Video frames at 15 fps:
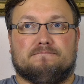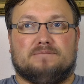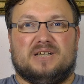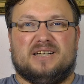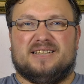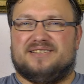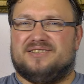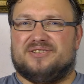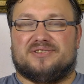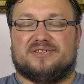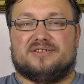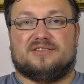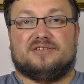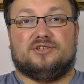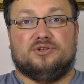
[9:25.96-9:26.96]
It's just
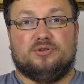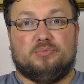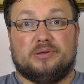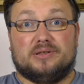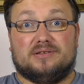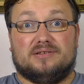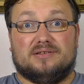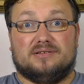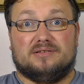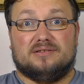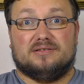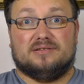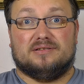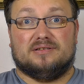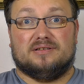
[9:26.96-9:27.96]
stupid.
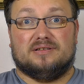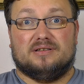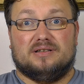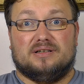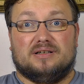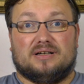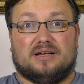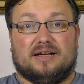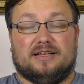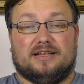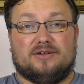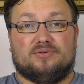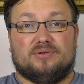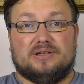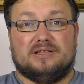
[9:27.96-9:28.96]
And I
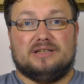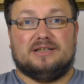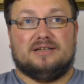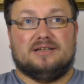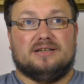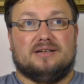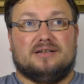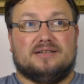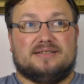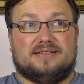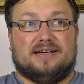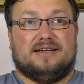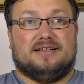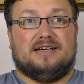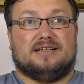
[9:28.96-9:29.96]
really
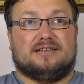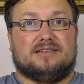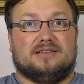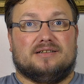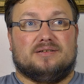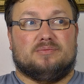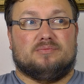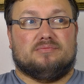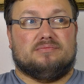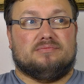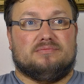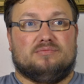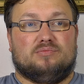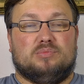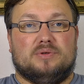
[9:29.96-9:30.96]
say that
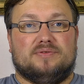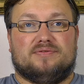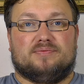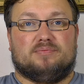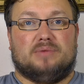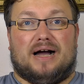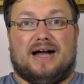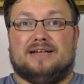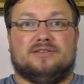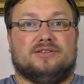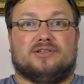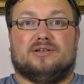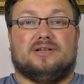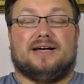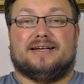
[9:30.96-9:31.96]
with
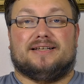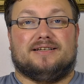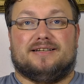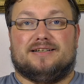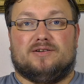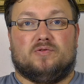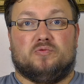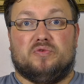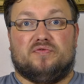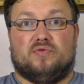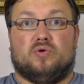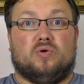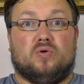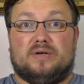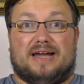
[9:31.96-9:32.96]
underlined and with
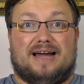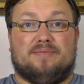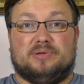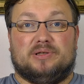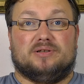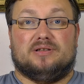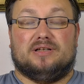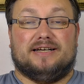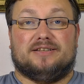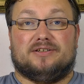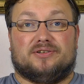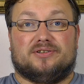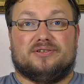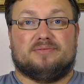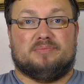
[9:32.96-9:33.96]
all capital
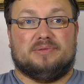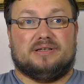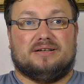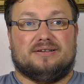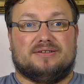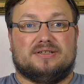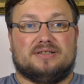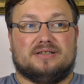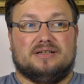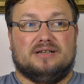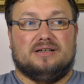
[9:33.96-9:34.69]
letters, because